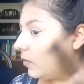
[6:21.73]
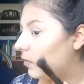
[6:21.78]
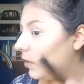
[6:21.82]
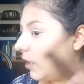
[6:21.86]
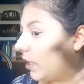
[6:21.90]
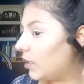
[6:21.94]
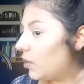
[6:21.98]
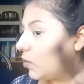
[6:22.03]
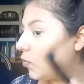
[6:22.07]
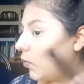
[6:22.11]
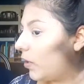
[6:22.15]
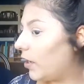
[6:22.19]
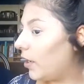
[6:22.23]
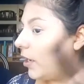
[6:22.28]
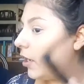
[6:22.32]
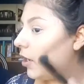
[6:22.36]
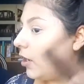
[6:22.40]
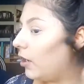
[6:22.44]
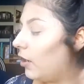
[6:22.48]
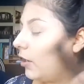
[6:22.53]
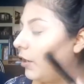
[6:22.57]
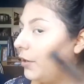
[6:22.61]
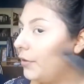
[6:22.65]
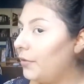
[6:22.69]
That's
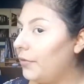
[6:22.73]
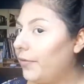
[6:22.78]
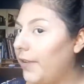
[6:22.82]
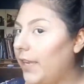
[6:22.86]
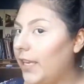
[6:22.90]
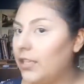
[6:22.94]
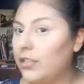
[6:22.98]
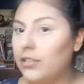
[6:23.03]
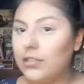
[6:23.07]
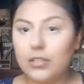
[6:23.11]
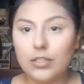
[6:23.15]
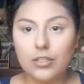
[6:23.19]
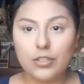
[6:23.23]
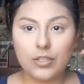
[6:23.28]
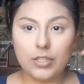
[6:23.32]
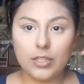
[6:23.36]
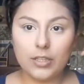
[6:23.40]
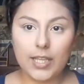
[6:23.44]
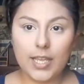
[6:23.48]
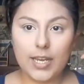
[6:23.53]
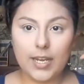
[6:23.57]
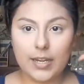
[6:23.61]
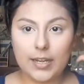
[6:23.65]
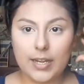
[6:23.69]
where your face
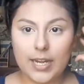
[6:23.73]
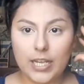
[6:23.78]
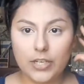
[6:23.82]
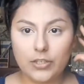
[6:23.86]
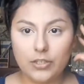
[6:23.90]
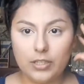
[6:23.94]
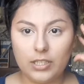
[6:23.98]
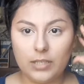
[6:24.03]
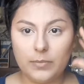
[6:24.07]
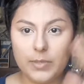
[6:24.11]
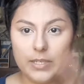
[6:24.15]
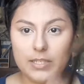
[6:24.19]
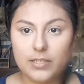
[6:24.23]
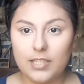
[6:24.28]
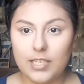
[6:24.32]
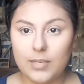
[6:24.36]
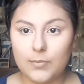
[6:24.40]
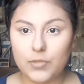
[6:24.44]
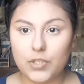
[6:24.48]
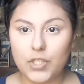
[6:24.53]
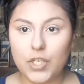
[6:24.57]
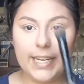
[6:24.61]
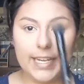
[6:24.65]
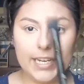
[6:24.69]
should like naturally be
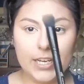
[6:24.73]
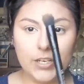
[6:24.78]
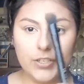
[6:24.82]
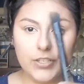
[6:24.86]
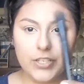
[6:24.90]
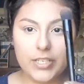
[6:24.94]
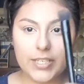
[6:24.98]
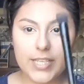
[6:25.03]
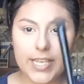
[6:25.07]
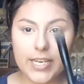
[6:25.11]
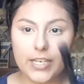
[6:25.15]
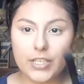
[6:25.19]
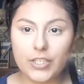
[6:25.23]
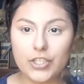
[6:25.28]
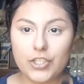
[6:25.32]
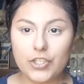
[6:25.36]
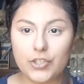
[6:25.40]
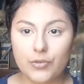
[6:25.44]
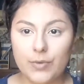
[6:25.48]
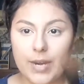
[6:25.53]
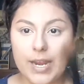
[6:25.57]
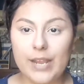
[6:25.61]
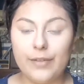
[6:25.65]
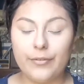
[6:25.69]
slim. So and here's just like a
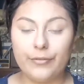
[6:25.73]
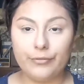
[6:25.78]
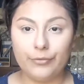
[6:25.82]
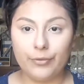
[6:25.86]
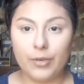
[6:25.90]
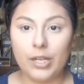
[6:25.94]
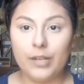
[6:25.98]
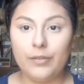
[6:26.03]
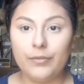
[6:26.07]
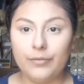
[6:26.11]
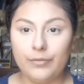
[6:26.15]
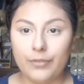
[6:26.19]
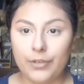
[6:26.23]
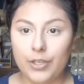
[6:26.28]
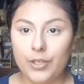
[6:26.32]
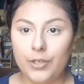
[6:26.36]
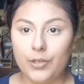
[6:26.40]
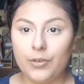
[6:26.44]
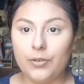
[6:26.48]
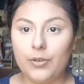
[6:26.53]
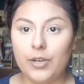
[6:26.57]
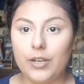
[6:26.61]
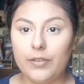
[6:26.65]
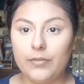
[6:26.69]
straight front
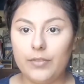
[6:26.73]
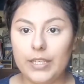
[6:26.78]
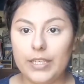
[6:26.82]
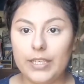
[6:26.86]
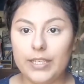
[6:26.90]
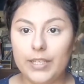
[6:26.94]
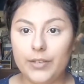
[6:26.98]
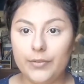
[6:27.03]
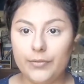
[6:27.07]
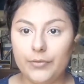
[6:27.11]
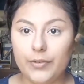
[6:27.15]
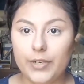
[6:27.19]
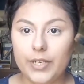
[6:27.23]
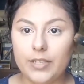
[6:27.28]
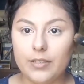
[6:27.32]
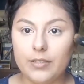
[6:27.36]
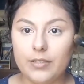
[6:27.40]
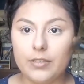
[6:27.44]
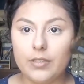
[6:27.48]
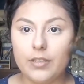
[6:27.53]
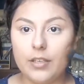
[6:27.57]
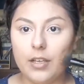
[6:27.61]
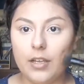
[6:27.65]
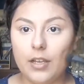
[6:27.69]
view of the
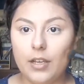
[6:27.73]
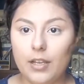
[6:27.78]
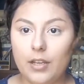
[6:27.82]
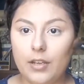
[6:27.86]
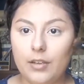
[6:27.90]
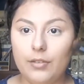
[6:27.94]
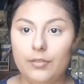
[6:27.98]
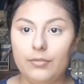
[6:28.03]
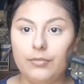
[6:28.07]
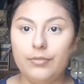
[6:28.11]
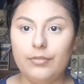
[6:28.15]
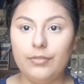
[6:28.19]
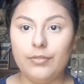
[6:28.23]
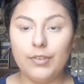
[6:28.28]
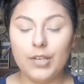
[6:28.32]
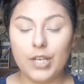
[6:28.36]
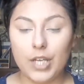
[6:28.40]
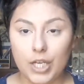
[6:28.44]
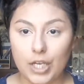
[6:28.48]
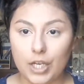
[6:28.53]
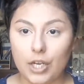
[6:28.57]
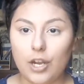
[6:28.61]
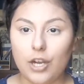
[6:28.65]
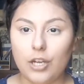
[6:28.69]
difference of
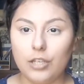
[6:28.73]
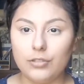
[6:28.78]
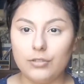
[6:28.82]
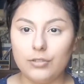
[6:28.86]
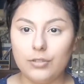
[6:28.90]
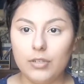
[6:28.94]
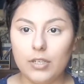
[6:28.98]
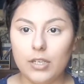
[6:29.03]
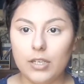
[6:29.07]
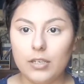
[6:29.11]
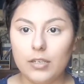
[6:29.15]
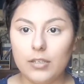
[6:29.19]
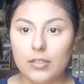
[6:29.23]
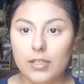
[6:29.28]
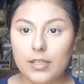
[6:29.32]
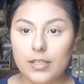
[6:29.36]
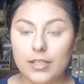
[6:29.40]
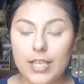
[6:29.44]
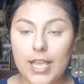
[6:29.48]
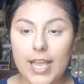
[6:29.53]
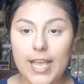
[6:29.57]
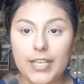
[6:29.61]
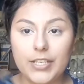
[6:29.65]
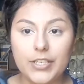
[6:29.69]
a contour.
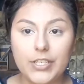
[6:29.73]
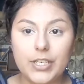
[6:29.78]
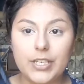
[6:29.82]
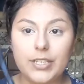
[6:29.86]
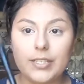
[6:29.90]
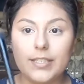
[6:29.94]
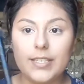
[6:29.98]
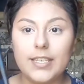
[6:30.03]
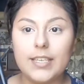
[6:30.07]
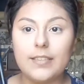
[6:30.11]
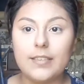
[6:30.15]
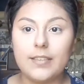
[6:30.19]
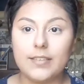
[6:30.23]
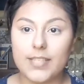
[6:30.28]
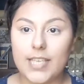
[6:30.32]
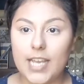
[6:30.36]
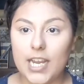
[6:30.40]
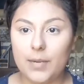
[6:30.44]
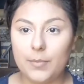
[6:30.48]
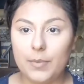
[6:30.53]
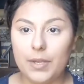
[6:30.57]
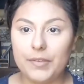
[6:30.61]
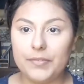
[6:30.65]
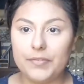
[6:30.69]
As you can see, this
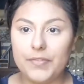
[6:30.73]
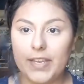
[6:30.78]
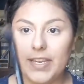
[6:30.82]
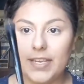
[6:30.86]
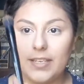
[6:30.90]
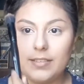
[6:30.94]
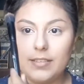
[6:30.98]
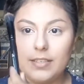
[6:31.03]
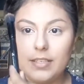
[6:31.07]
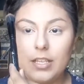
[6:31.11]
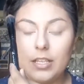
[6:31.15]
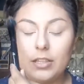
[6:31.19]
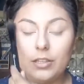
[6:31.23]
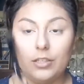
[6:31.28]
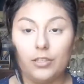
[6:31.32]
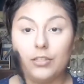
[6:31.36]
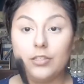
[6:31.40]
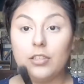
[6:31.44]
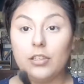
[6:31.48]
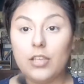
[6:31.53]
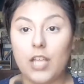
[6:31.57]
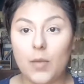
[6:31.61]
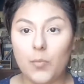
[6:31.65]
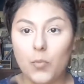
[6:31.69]
side of my face
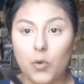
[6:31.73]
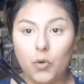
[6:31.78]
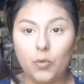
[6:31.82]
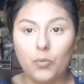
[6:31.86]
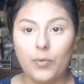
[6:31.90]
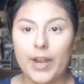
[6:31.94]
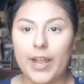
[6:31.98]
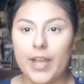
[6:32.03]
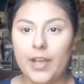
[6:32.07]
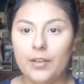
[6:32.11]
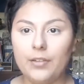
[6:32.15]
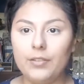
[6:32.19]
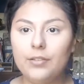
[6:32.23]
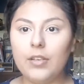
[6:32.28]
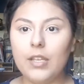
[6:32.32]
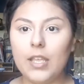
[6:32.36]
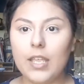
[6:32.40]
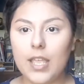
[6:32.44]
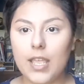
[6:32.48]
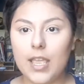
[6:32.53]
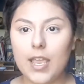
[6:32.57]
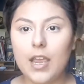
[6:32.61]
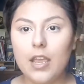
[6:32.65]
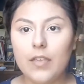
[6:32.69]
looks a lot more round,
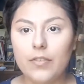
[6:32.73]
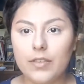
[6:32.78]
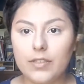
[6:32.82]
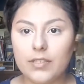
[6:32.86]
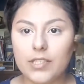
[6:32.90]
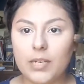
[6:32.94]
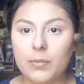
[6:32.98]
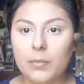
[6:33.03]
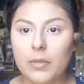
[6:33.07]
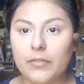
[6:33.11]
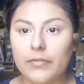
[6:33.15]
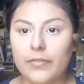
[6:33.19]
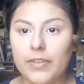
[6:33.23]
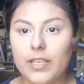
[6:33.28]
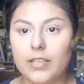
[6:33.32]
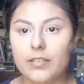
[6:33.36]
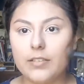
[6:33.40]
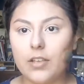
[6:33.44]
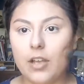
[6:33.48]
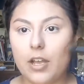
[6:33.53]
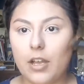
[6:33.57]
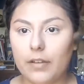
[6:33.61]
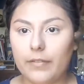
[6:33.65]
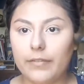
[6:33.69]
and this side of my
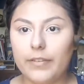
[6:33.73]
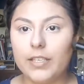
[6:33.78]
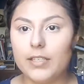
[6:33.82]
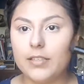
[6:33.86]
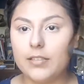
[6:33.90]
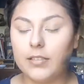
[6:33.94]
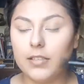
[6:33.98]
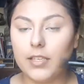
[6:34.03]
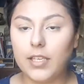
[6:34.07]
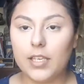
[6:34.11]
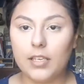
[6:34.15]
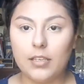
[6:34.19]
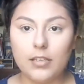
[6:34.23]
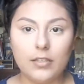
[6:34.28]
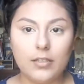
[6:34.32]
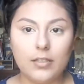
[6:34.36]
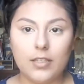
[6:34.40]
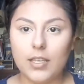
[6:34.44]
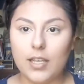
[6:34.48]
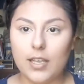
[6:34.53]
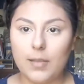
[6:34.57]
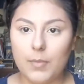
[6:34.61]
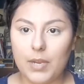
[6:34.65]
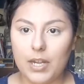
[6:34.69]
face, obviously,
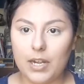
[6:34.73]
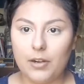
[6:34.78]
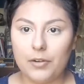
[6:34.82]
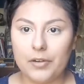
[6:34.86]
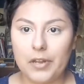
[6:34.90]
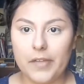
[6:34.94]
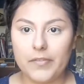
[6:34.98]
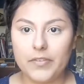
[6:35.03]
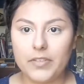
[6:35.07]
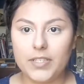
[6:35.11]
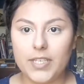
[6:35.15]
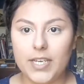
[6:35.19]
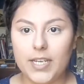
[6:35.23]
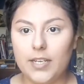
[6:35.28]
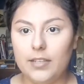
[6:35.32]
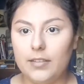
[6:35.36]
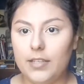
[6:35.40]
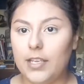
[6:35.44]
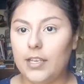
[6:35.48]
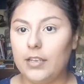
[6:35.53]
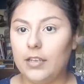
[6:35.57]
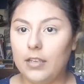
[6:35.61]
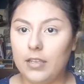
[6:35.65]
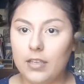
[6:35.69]
I mean, I don't even have to say
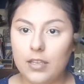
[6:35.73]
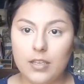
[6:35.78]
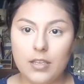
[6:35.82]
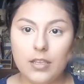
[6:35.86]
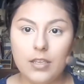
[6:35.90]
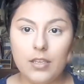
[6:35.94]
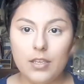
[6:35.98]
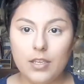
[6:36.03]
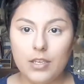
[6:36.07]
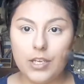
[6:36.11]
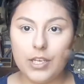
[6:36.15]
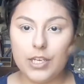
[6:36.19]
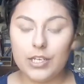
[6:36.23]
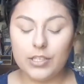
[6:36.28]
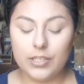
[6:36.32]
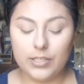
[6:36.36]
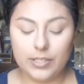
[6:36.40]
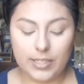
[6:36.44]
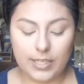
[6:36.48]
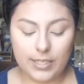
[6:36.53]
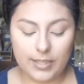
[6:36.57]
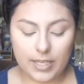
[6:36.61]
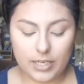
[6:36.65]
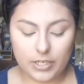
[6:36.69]
anything. You can
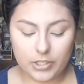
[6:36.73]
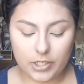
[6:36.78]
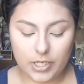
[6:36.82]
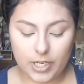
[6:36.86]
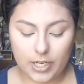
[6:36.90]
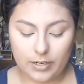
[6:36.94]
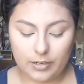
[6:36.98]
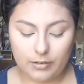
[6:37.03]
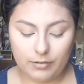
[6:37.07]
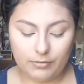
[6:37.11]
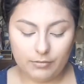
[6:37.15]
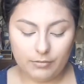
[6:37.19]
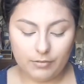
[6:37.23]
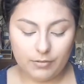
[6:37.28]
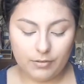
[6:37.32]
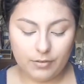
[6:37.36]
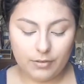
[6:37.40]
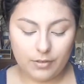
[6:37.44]
just see that shadow.